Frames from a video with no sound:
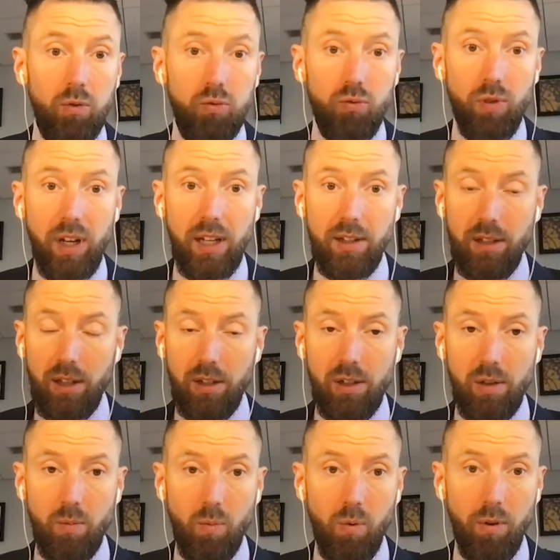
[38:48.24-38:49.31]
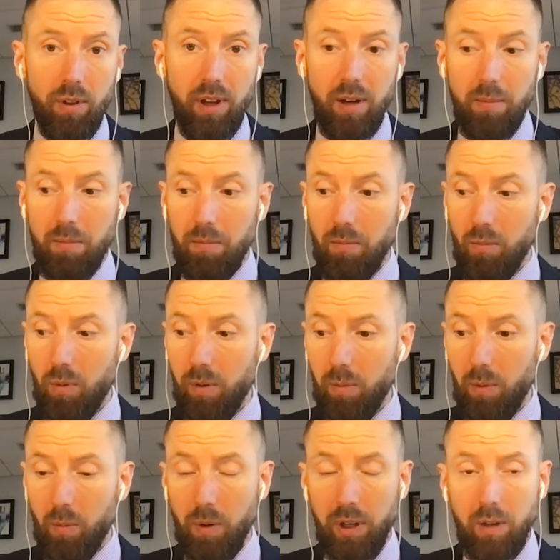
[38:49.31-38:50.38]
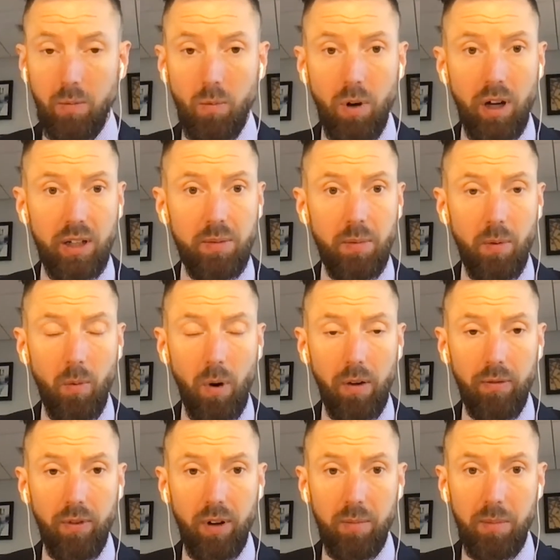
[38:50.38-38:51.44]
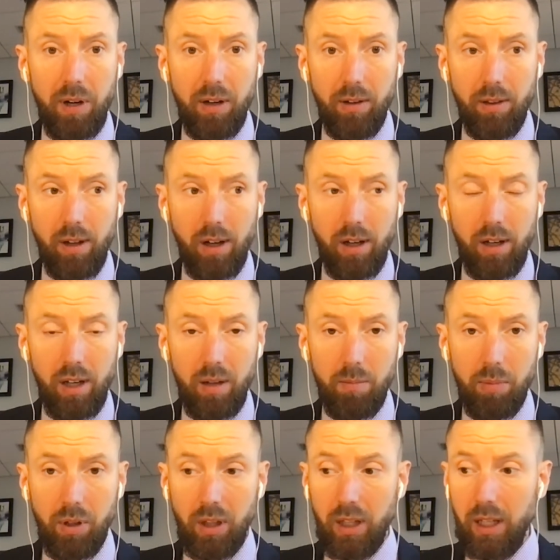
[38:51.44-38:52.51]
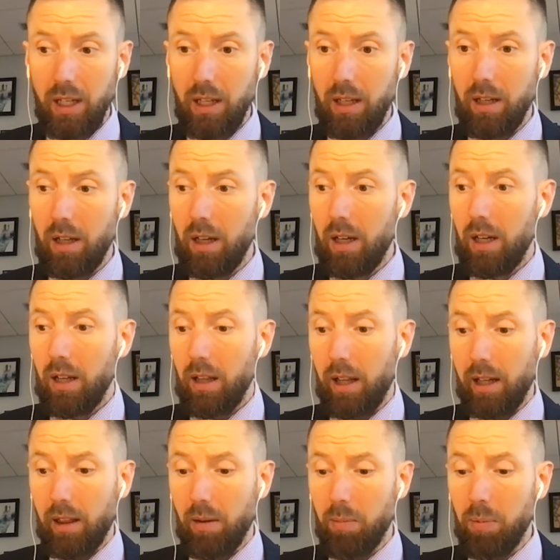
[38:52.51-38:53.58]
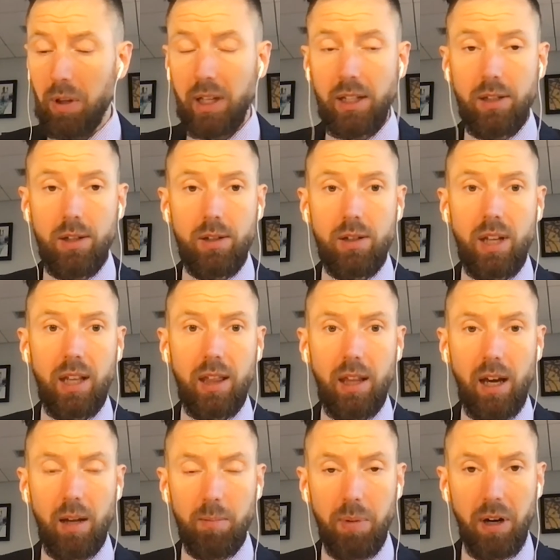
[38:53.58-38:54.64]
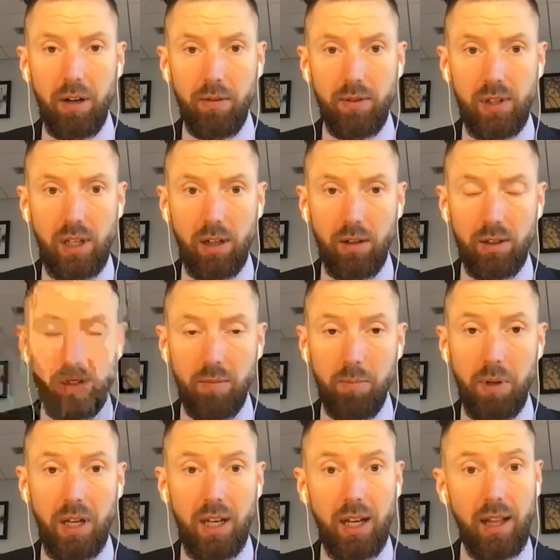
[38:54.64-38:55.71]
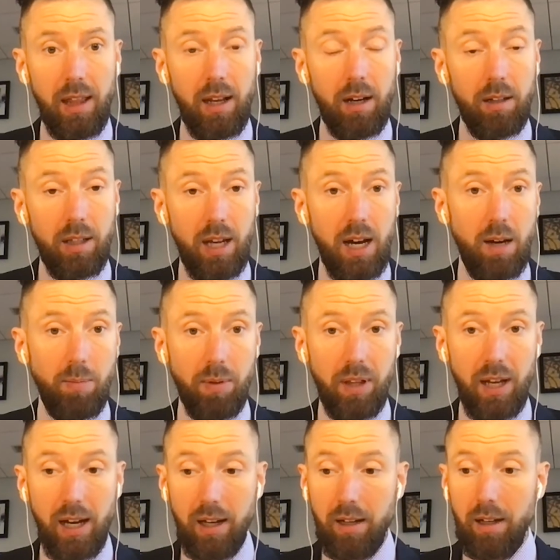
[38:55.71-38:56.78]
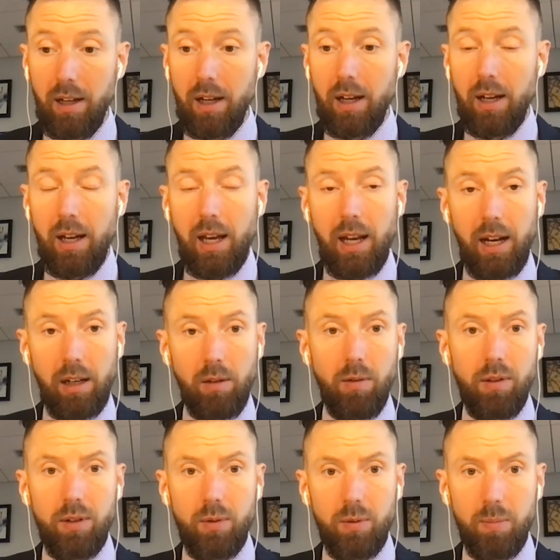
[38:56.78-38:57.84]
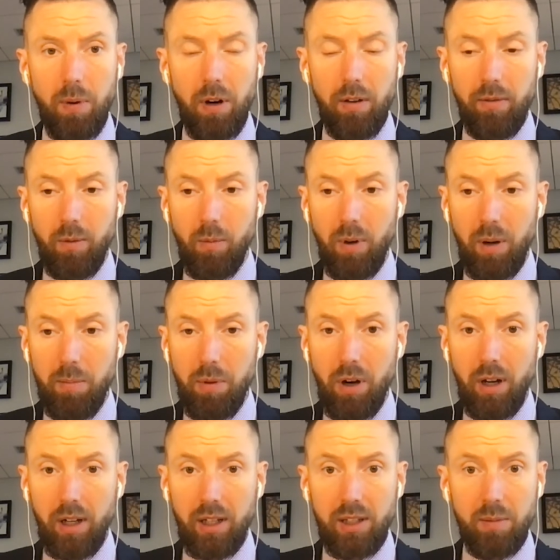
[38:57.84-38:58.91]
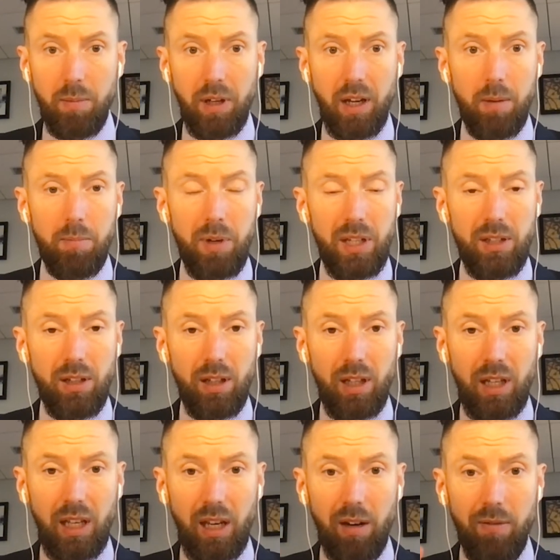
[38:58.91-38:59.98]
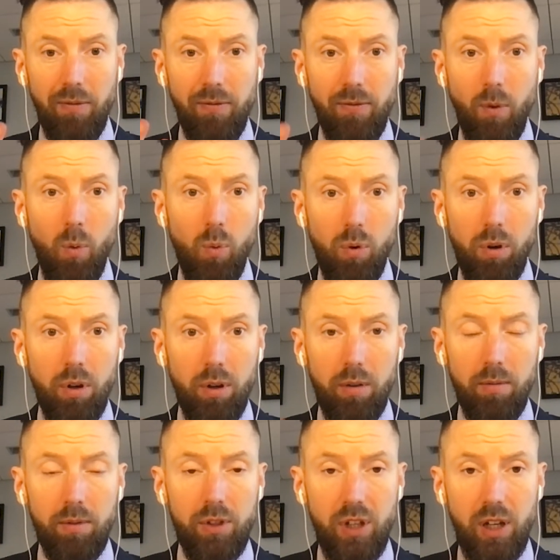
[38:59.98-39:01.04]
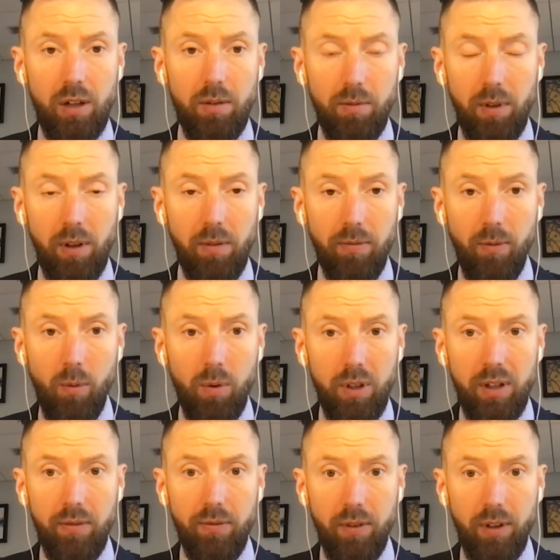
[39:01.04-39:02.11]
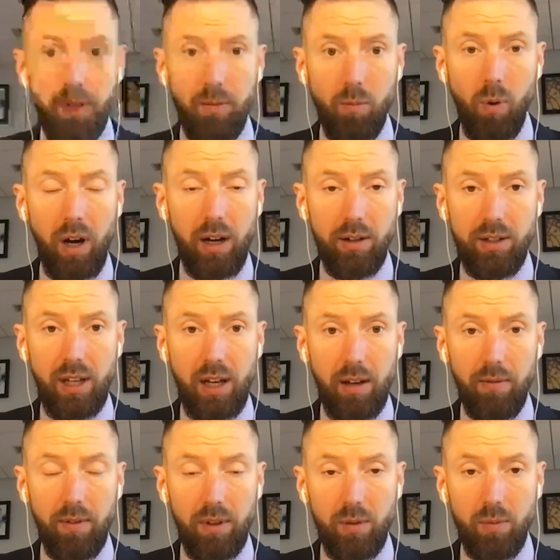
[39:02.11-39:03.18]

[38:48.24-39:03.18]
crazy. She wore them when we went and watched my wife run a marathon in Berlin, like the places that pair of sneakers have been. And then on top of that, and I knew this was part of it when I bought it, because I'm like, I'm basically going to get four different wears out of this